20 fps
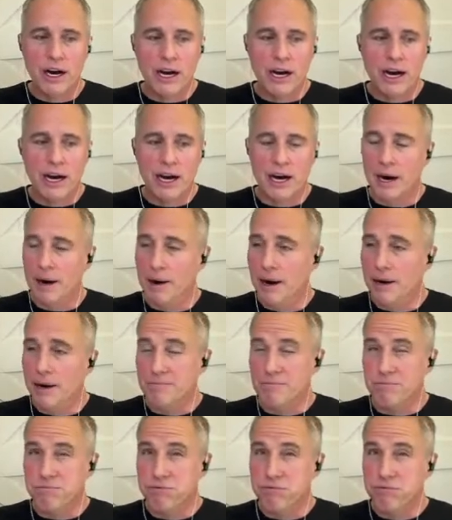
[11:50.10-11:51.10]

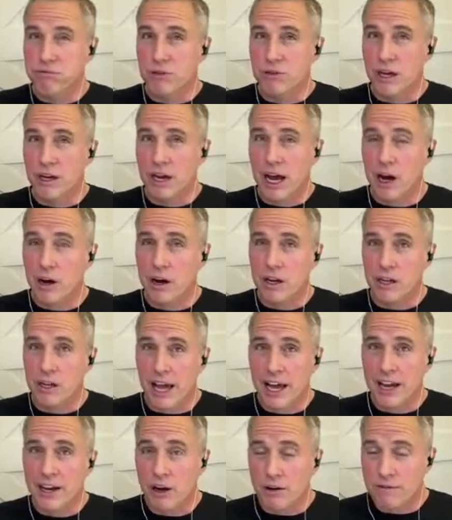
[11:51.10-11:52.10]
uh, a,
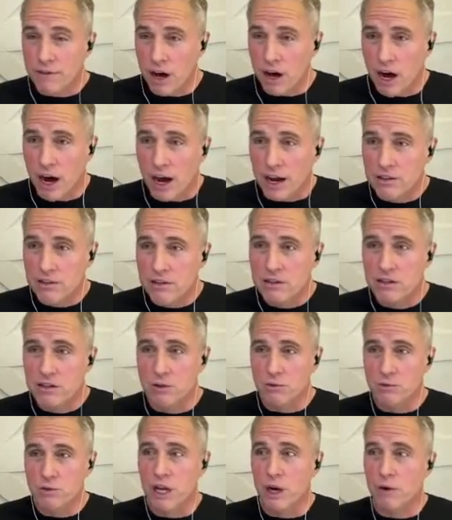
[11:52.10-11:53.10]
a, Adolph
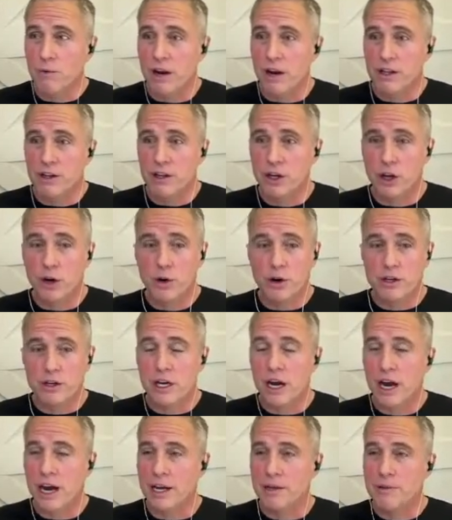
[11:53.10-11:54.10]
Ochs, who was now running the New
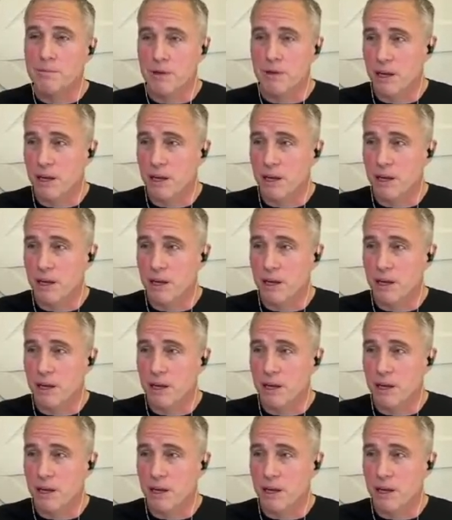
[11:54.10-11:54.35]
York Times,